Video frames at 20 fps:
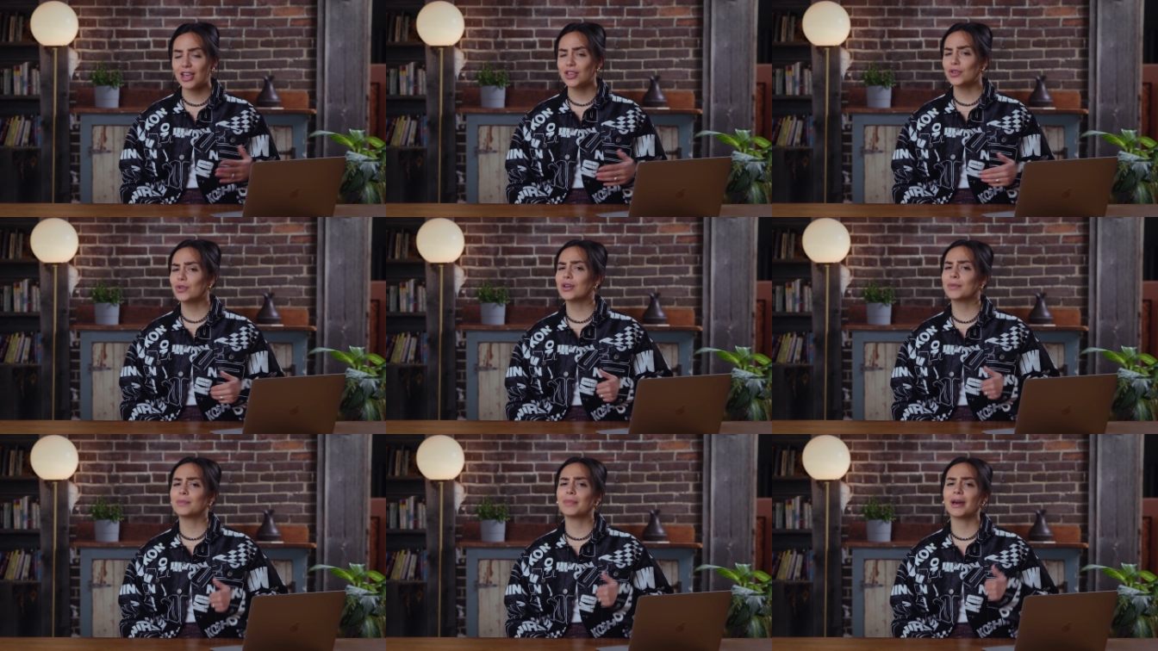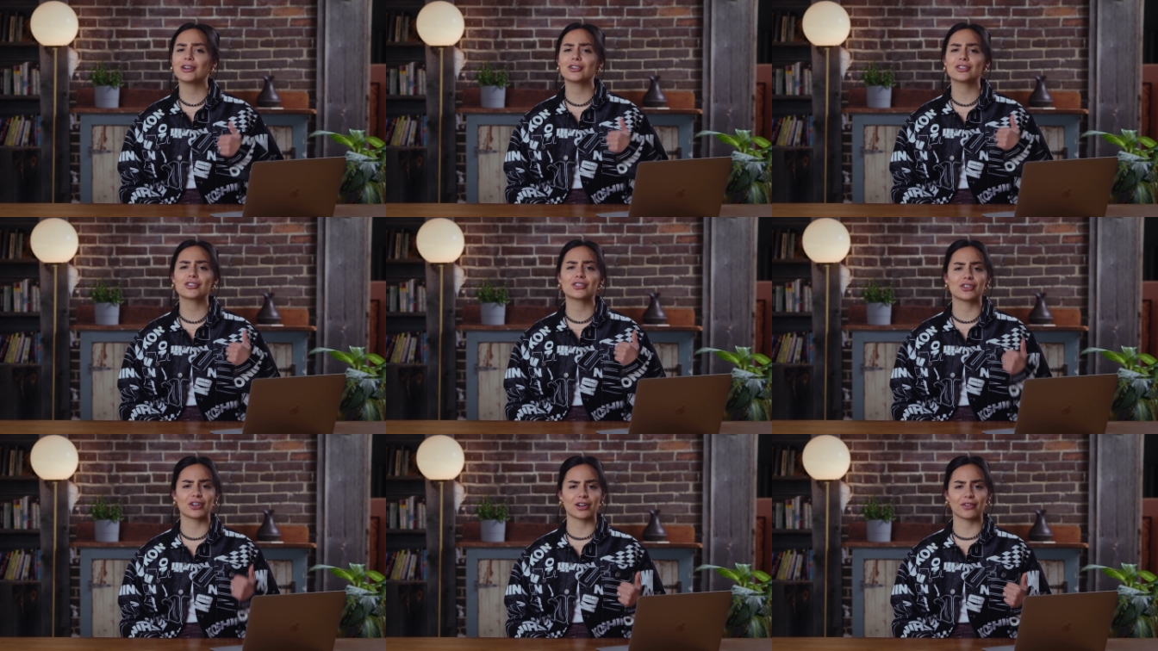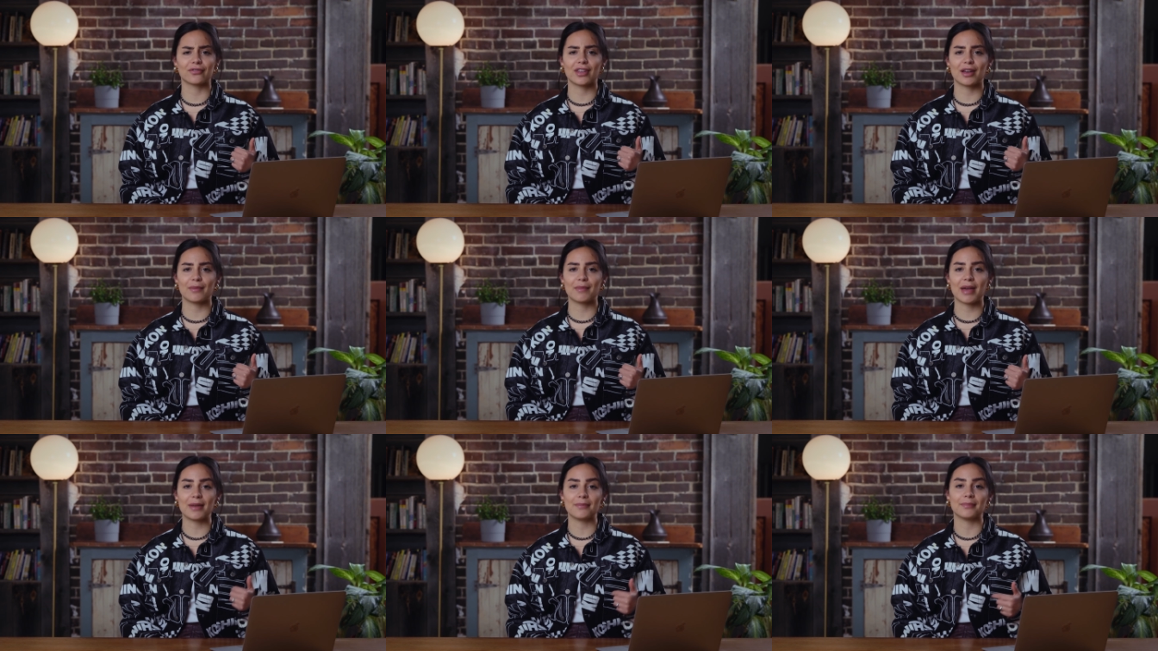you can better serve
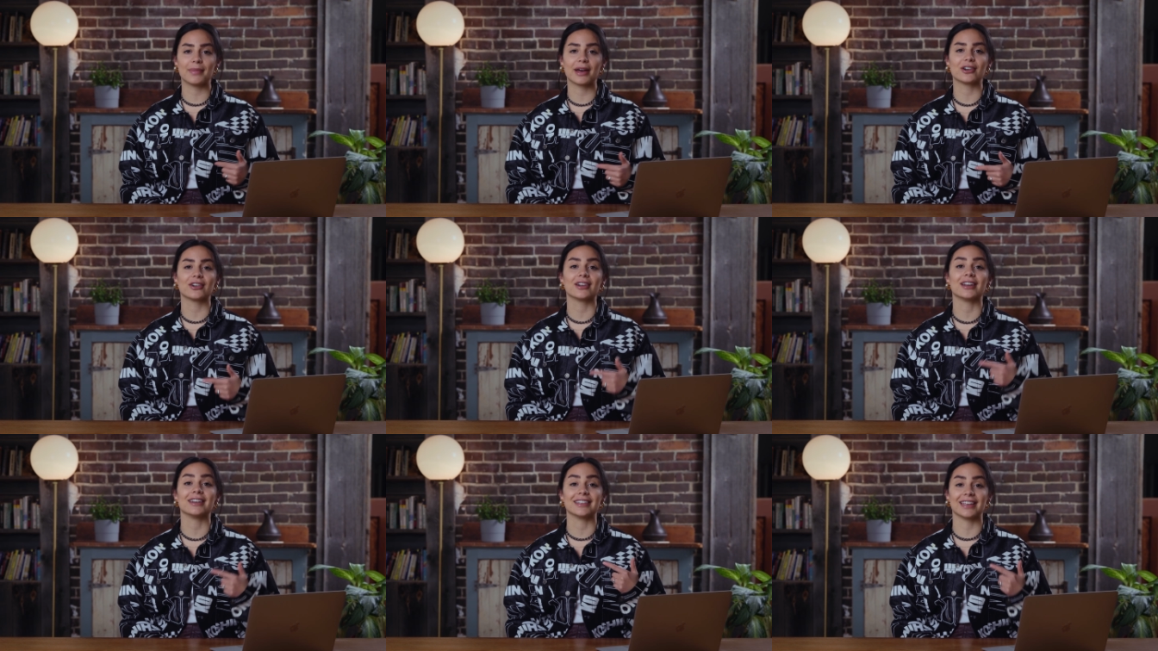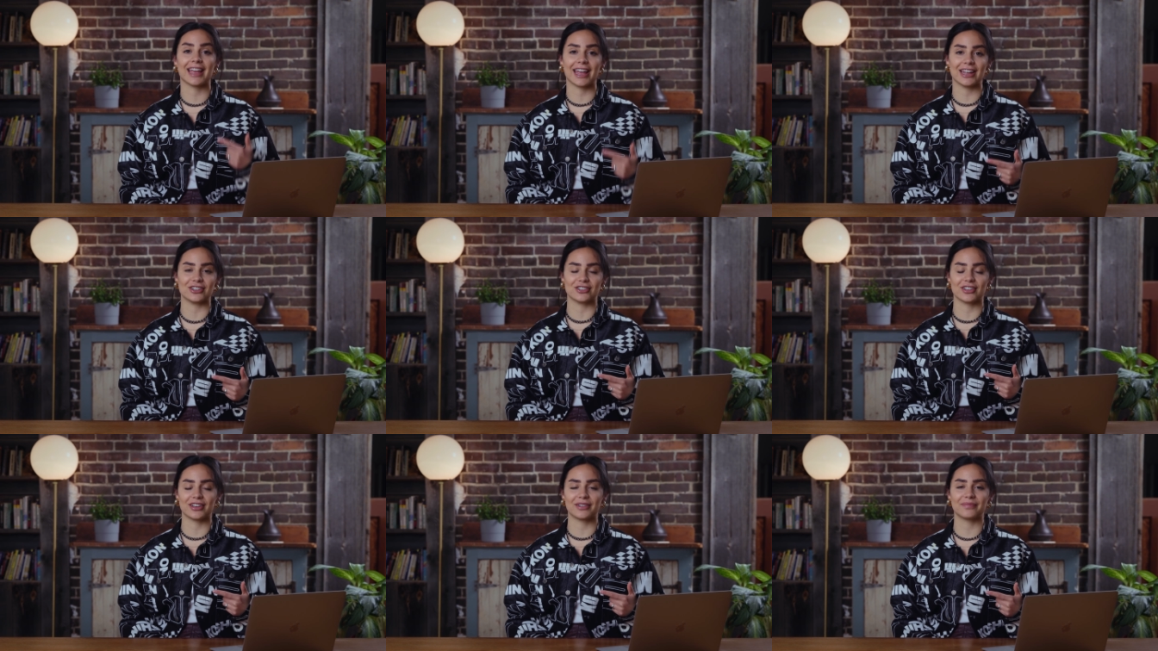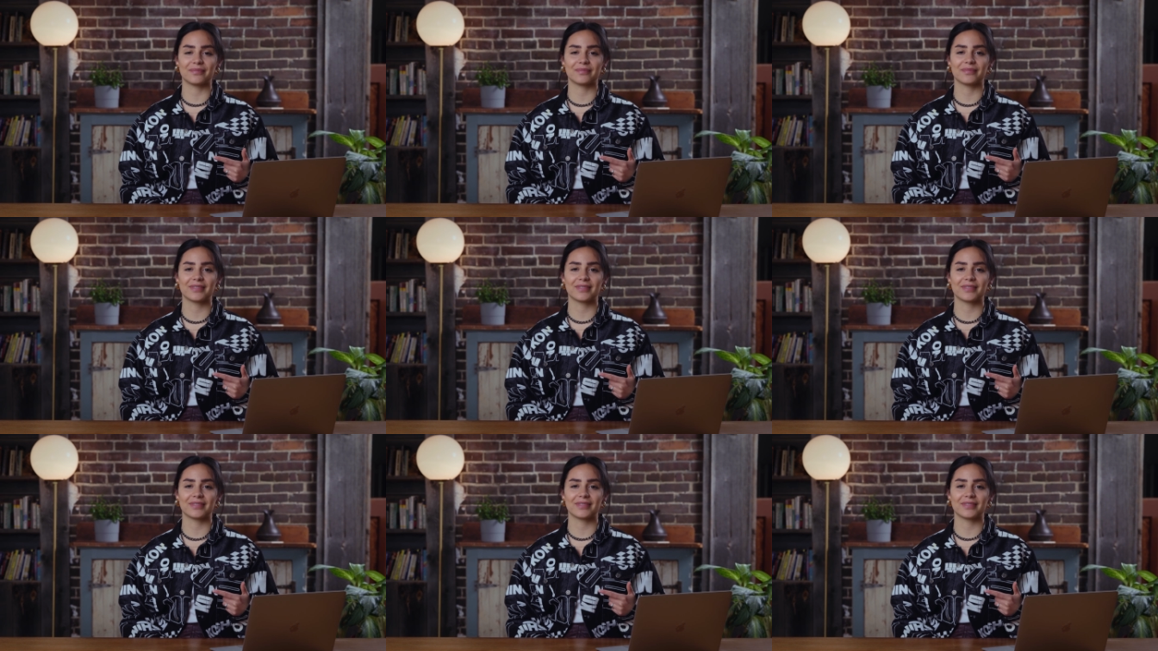them and better engage them.